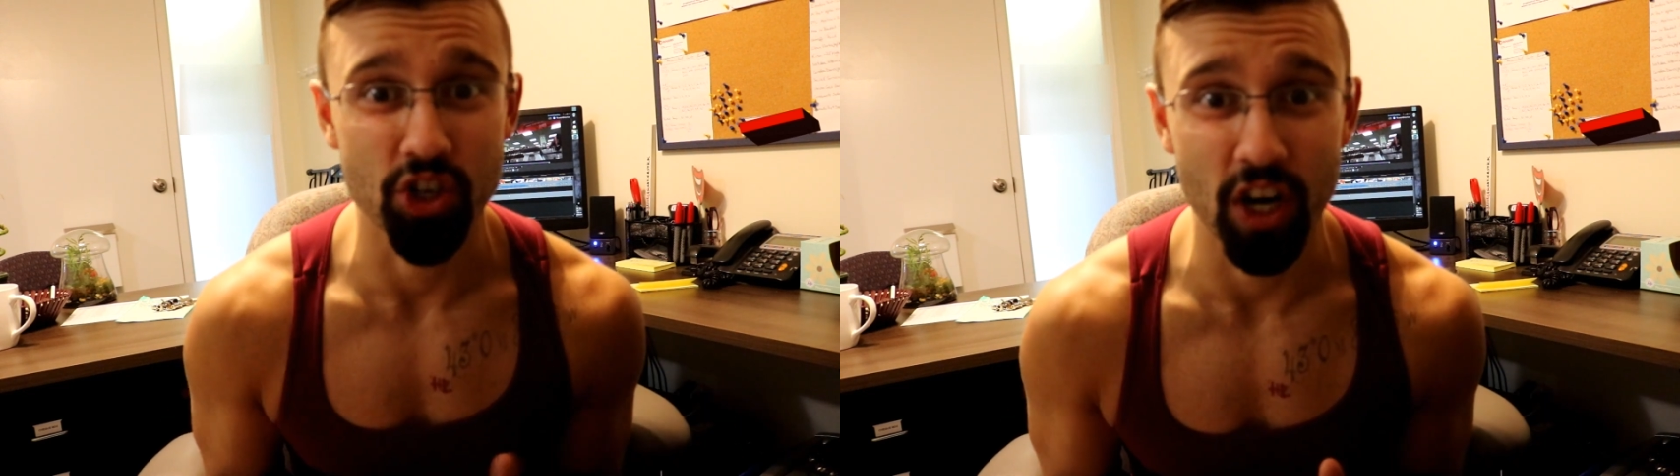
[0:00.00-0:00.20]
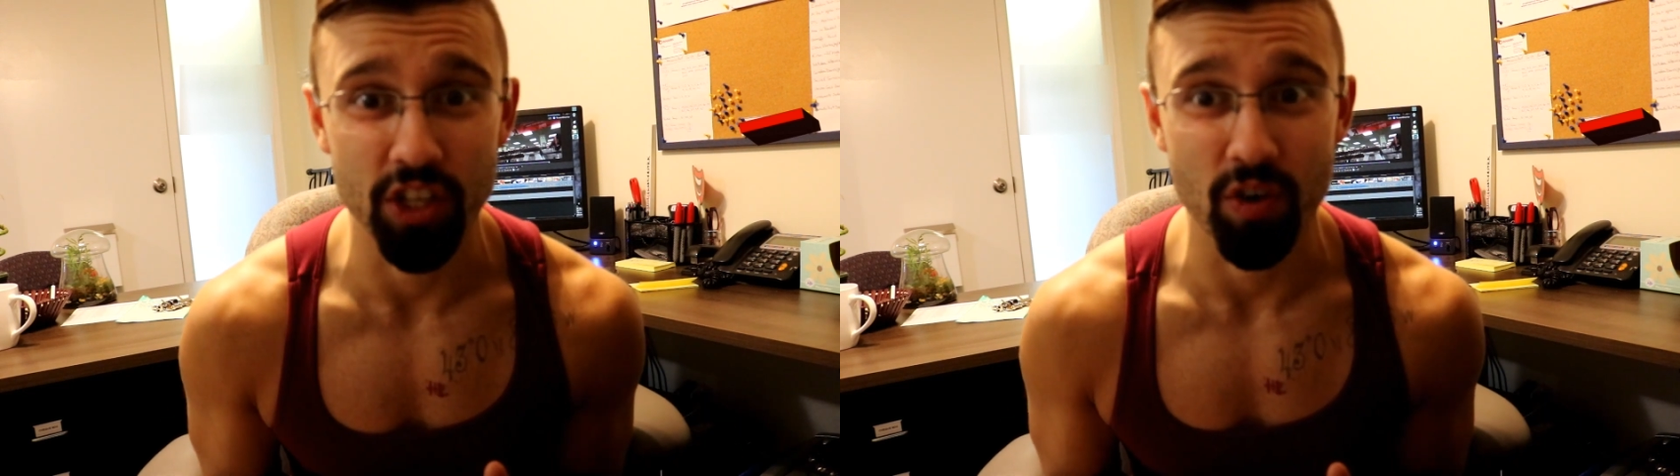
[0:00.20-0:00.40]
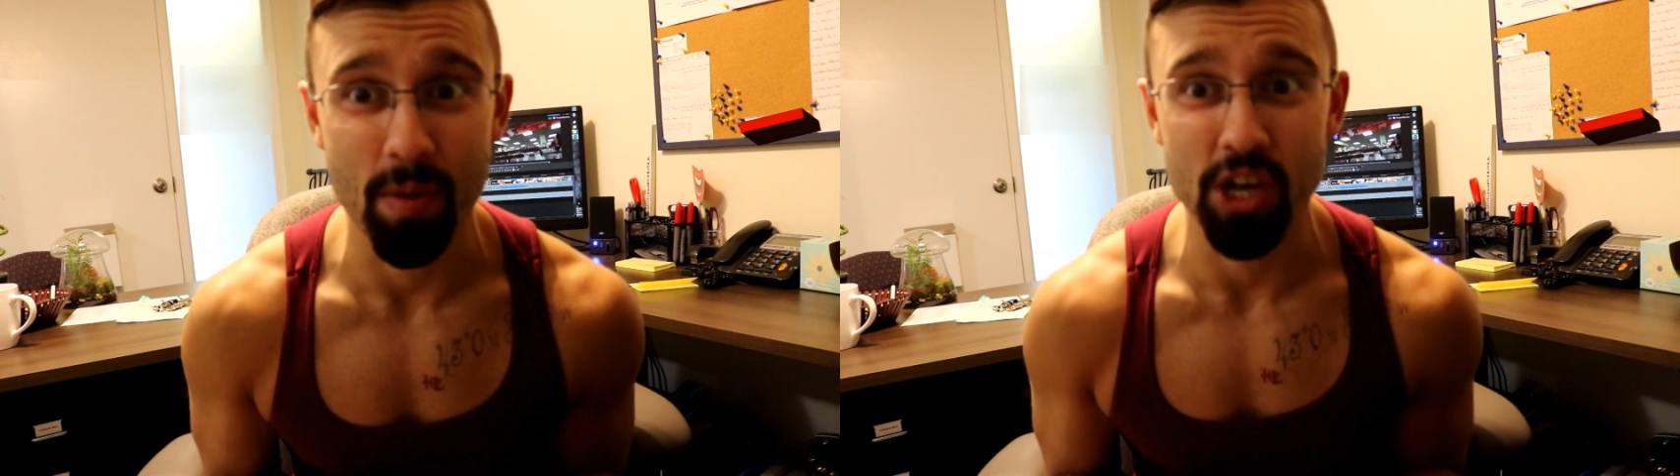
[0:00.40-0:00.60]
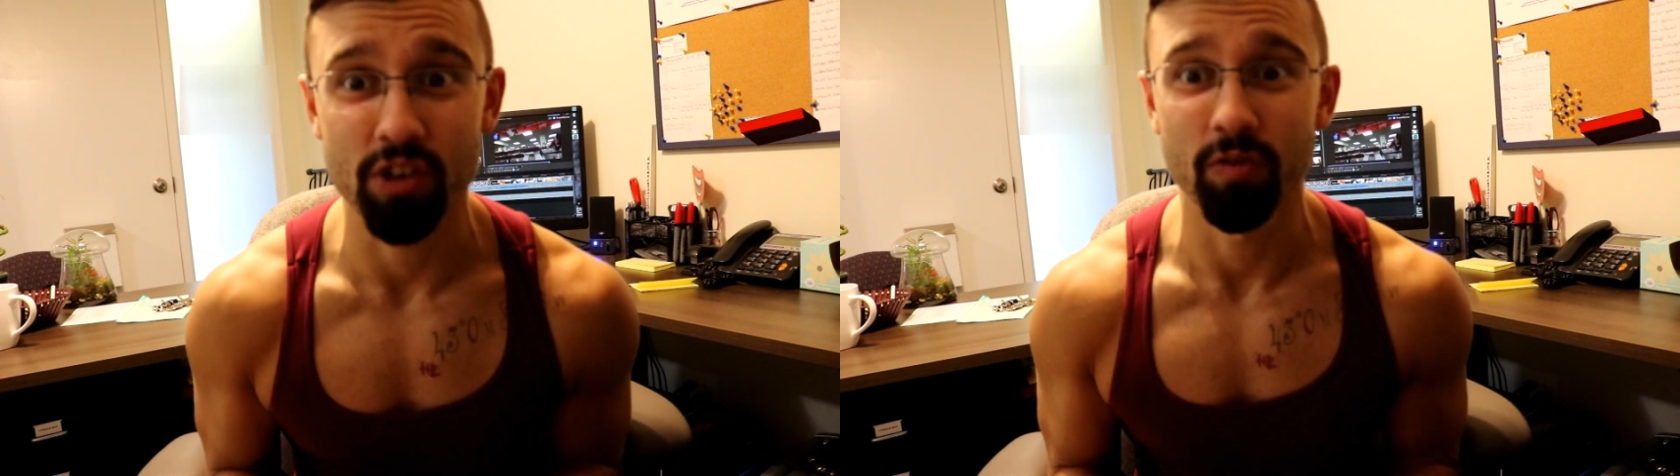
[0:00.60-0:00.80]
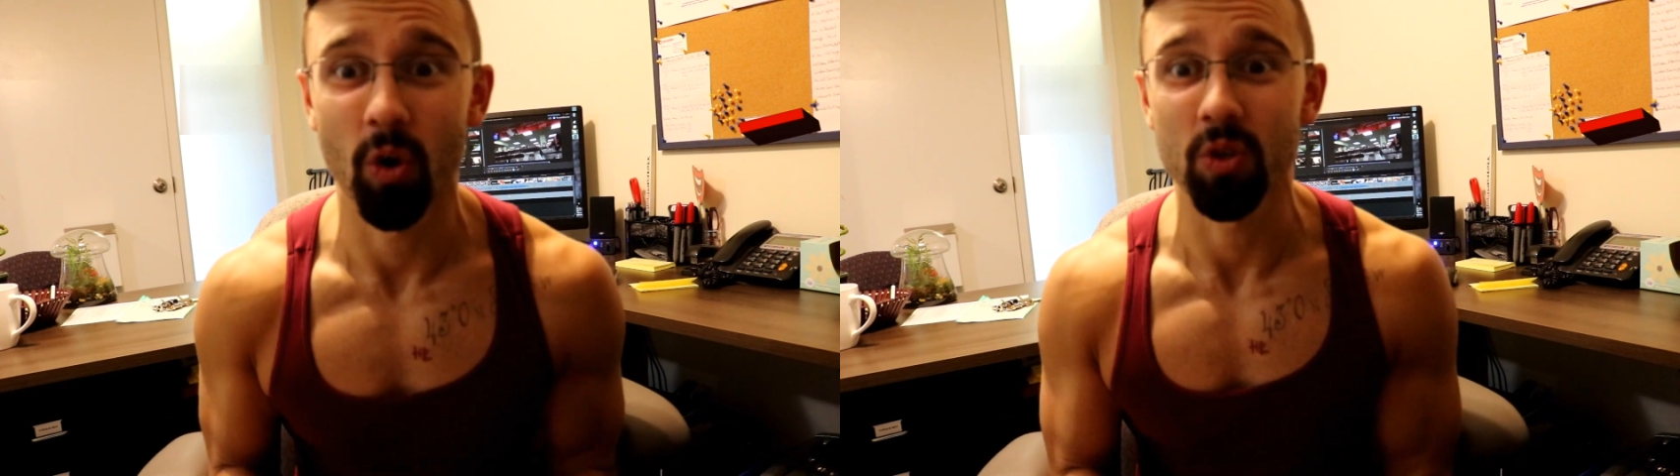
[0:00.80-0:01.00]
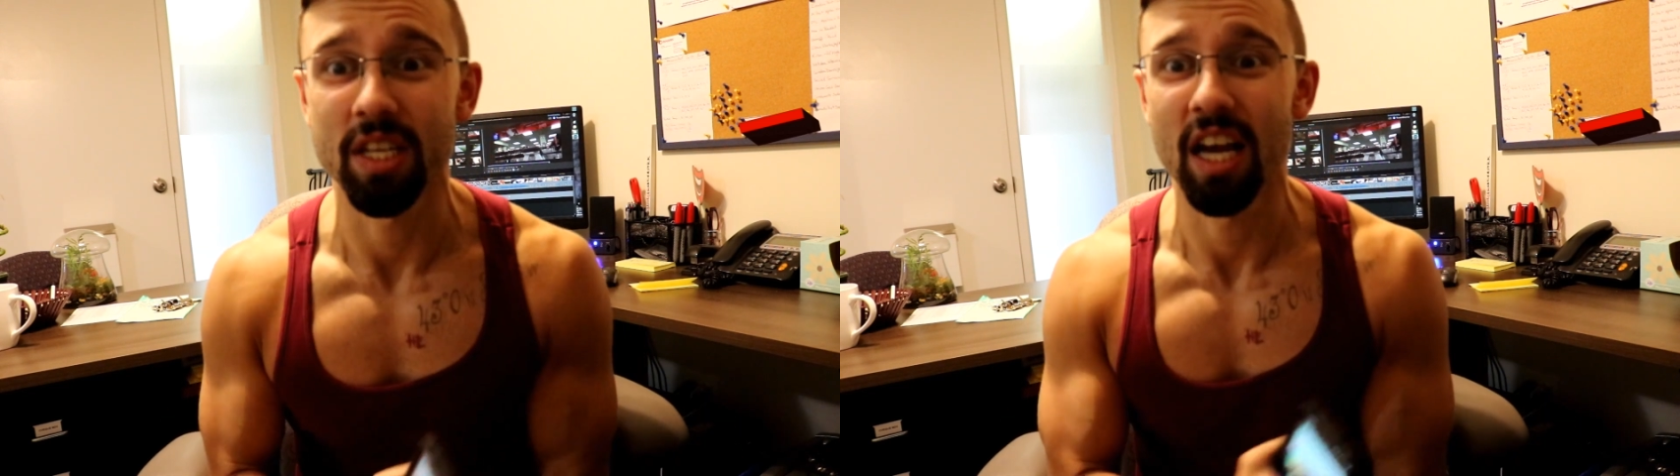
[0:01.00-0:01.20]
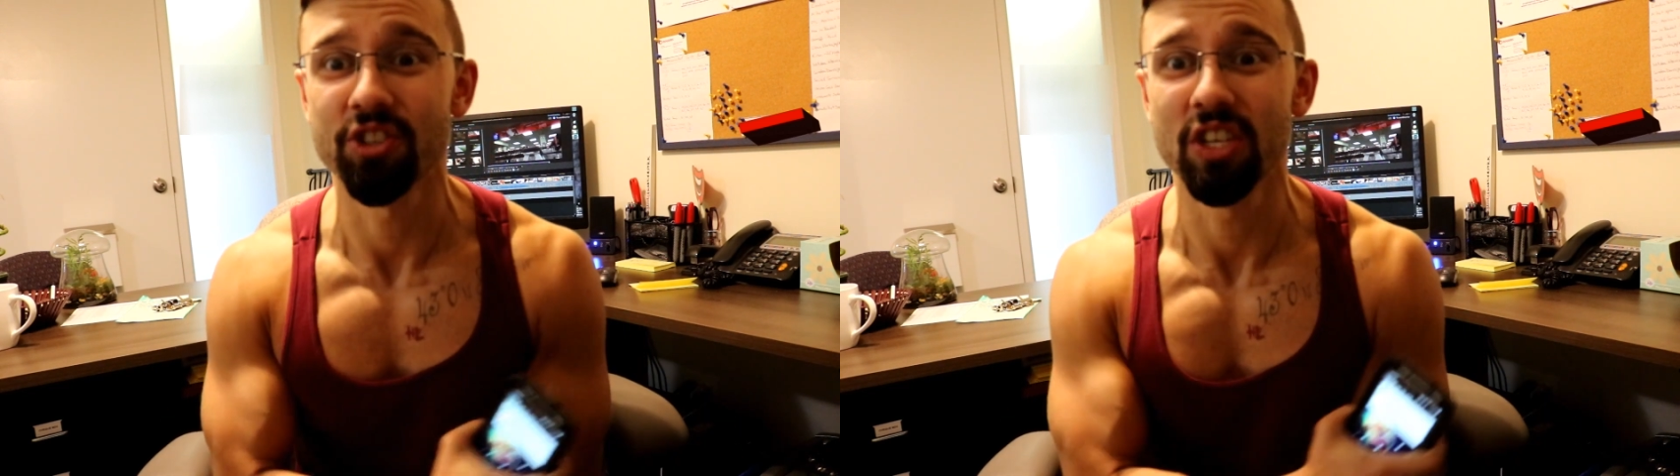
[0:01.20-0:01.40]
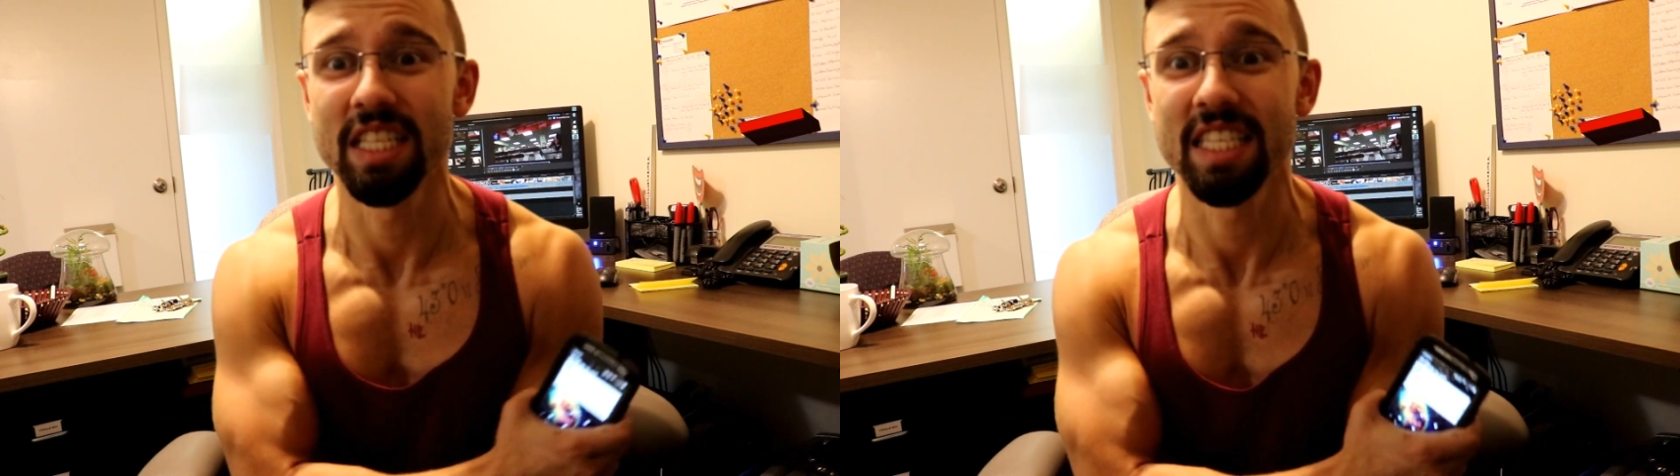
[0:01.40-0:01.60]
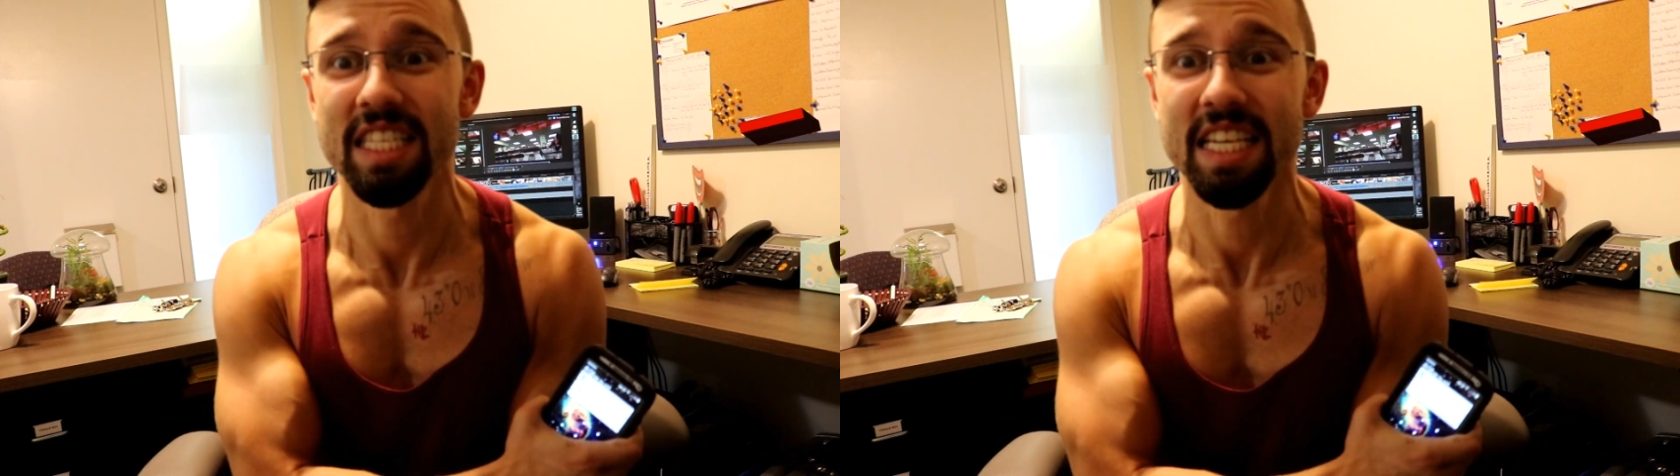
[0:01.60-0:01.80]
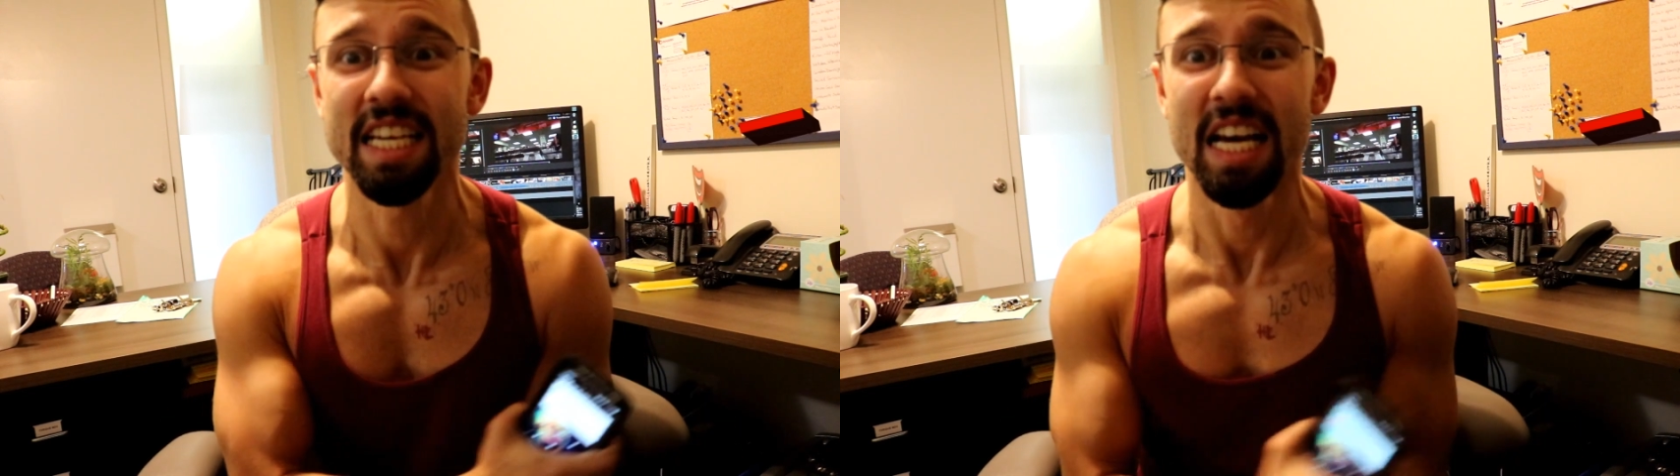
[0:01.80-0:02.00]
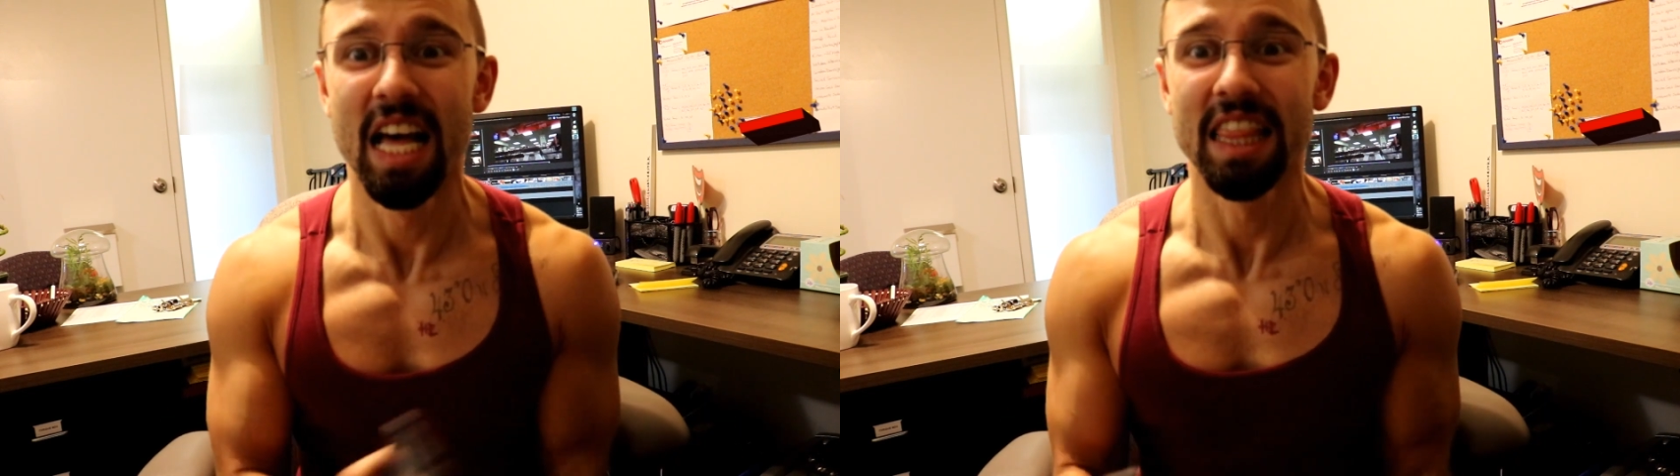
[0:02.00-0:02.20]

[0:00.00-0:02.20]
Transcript: transformation photos, and as you can see,